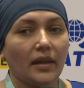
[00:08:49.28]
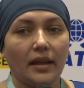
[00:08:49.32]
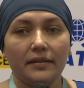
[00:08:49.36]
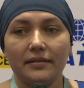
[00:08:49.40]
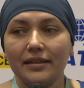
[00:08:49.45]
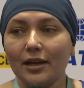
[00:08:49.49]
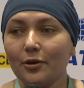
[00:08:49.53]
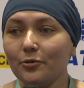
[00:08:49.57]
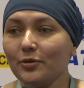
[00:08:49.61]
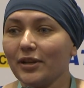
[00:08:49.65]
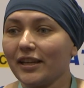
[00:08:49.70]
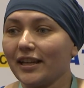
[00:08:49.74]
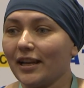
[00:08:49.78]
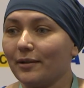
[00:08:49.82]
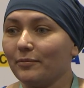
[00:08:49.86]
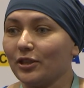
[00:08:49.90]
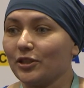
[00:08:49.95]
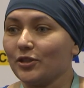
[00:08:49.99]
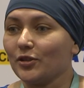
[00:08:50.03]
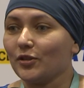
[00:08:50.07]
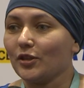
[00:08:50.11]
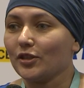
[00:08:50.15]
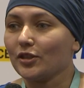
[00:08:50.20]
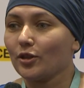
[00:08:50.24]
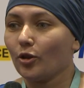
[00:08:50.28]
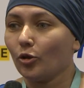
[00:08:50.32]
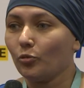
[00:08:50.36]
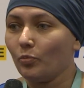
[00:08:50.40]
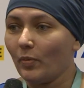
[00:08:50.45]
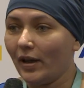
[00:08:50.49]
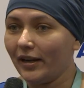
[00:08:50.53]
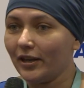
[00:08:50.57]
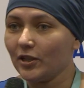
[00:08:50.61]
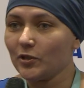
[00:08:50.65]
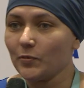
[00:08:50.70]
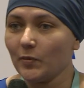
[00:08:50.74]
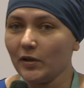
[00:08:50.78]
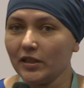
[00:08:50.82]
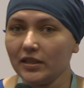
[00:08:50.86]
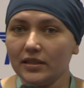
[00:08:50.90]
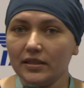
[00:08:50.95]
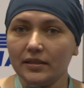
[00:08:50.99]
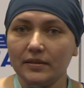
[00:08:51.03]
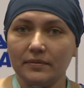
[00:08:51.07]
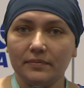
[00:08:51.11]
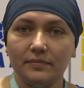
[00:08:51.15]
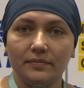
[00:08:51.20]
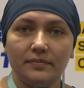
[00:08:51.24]
Now we come into the slot
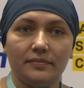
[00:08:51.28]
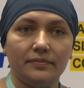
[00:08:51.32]
management.